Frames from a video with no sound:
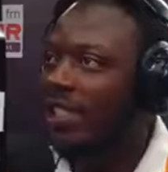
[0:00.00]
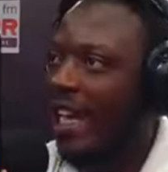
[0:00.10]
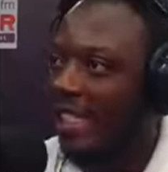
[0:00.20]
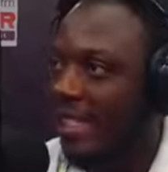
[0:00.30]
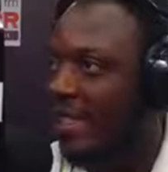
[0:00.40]

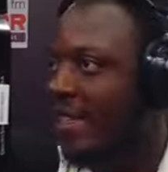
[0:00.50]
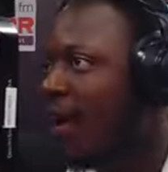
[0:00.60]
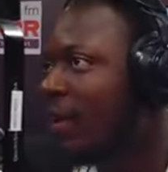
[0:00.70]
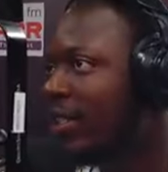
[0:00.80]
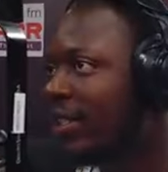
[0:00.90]
And this is
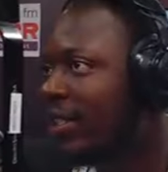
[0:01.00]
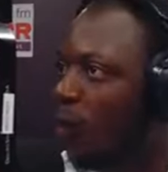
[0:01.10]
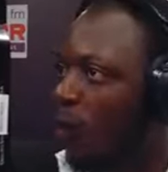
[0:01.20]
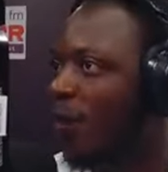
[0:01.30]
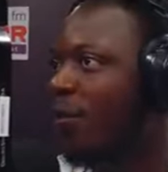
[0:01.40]
Star
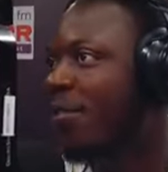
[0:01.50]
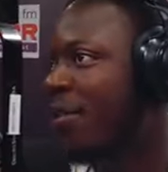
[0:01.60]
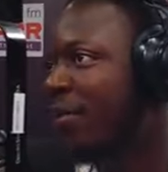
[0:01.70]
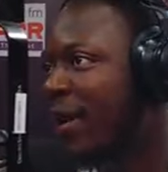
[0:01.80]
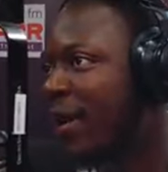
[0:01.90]
103.5
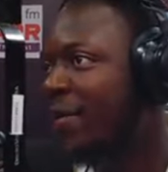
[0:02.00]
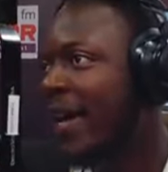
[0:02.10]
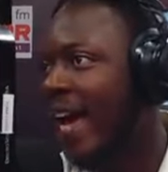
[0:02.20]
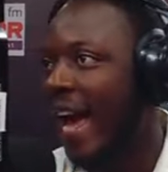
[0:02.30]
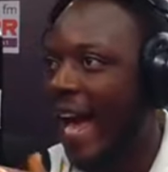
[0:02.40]
FM.
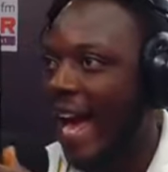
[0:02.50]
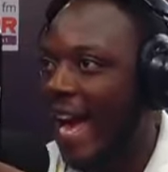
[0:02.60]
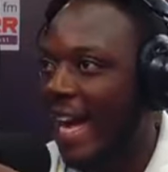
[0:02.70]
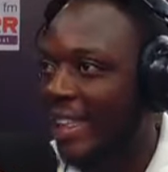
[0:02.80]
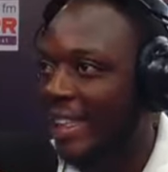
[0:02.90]

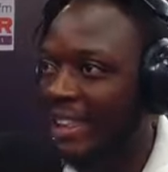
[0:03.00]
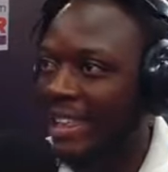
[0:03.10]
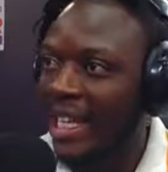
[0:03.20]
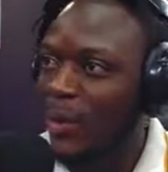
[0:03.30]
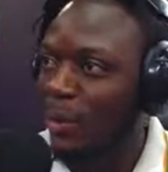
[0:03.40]
And then
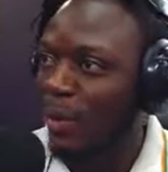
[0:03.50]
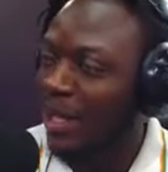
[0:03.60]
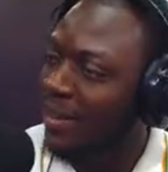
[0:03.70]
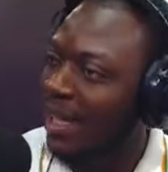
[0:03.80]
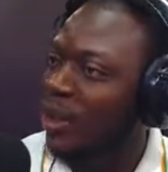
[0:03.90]
we
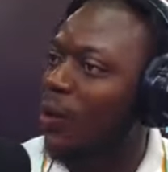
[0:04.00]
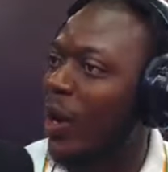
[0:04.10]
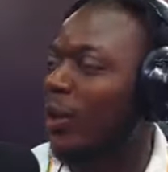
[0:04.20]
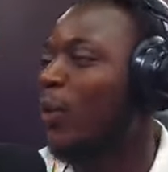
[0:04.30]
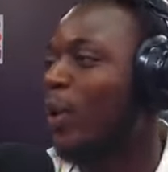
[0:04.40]
believe that you
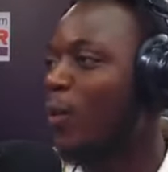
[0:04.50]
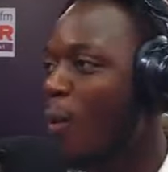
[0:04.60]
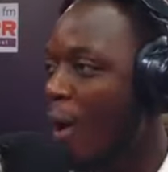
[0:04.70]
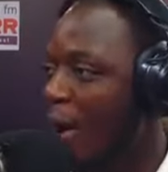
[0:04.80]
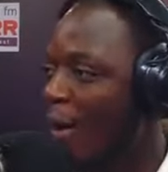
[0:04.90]
are doing
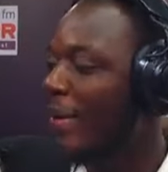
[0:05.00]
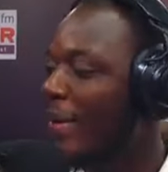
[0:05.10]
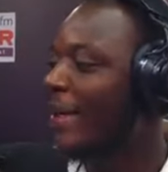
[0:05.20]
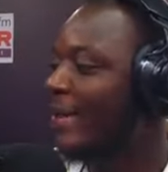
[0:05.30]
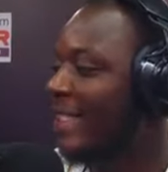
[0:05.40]
well. My
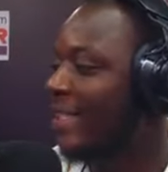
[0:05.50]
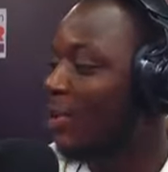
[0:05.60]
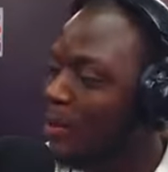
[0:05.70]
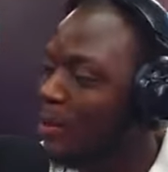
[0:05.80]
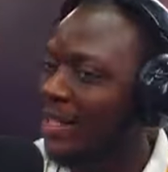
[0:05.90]
name is
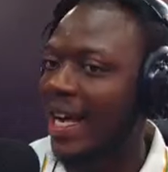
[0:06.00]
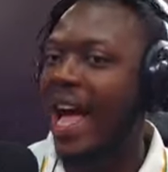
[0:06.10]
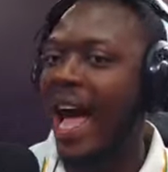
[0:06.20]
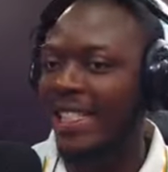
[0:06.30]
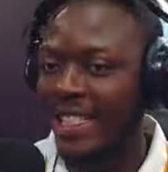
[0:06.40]
Jones
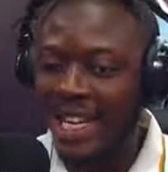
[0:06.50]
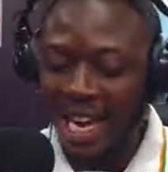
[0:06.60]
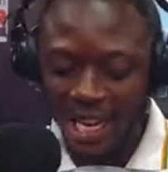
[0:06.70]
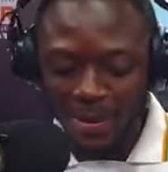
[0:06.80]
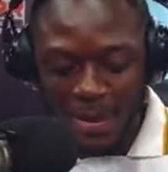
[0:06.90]
Aji,
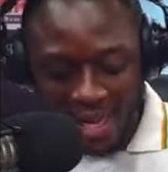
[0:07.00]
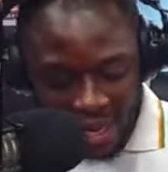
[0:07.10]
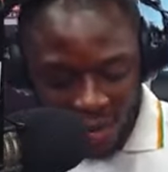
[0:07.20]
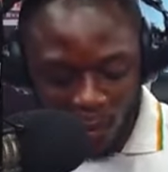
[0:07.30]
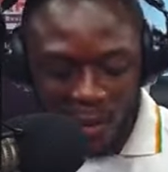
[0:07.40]
and I'm
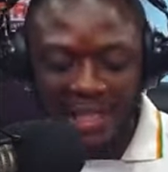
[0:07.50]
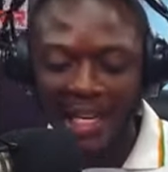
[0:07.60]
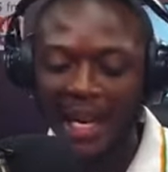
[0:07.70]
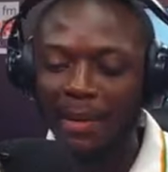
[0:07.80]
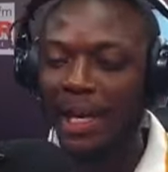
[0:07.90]
here with
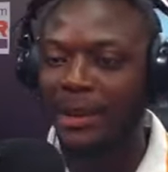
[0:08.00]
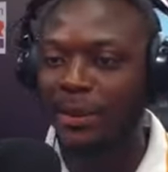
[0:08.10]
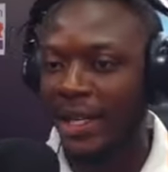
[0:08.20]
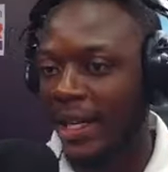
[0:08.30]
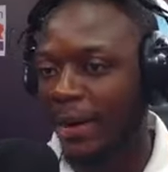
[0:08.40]
Nanama
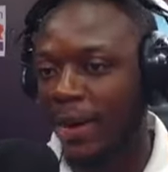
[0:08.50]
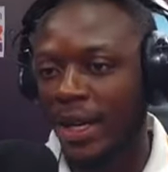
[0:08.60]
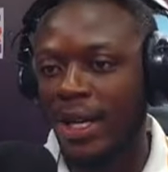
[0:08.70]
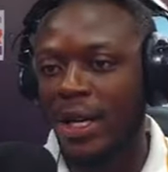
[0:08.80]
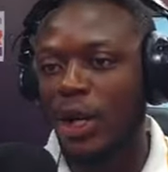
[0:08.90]
Ajima.
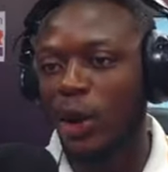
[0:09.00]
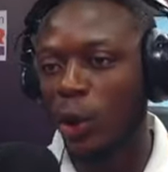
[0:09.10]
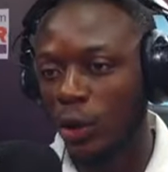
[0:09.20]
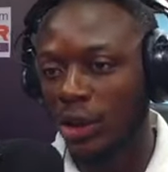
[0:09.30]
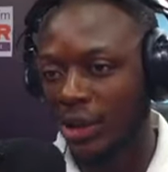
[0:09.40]
Nanama,
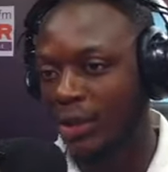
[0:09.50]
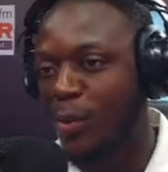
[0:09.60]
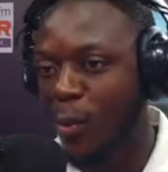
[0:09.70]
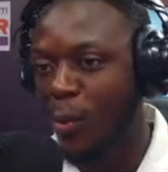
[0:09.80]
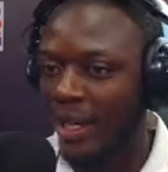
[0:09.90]
good
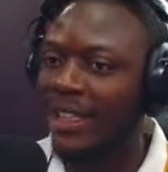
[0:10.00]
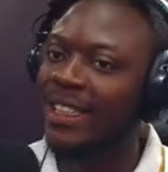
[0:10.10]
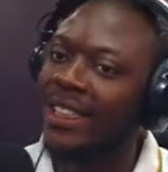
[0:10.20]
morning.